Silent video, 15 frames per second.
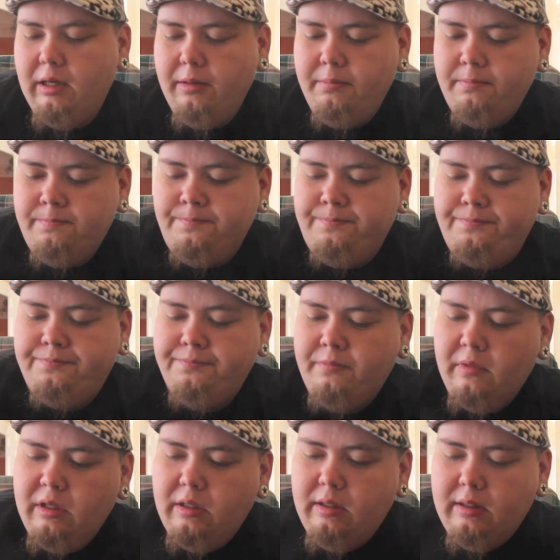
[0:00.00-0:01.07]
Now,
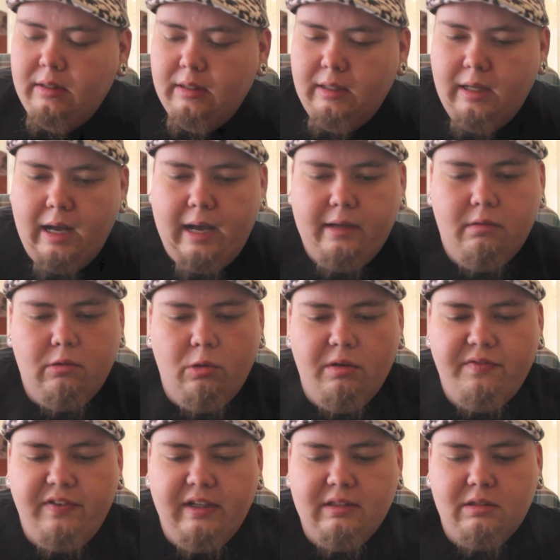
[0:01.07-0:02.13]
I don't know
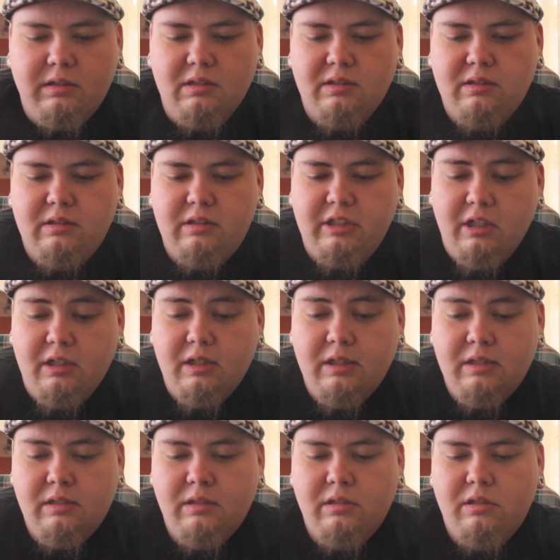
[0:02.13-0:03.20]
what Faceless
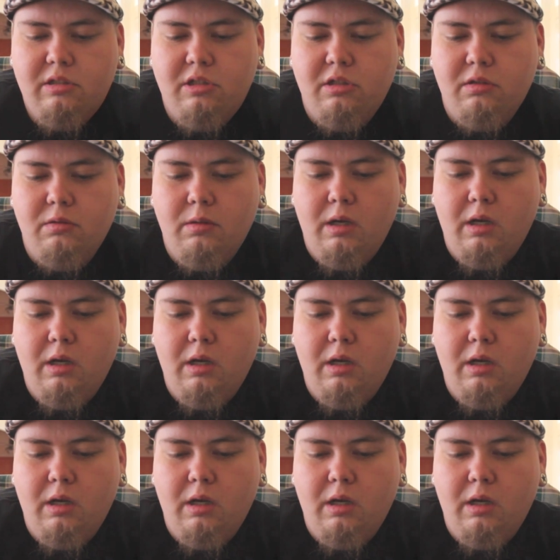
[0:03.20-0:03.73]
does to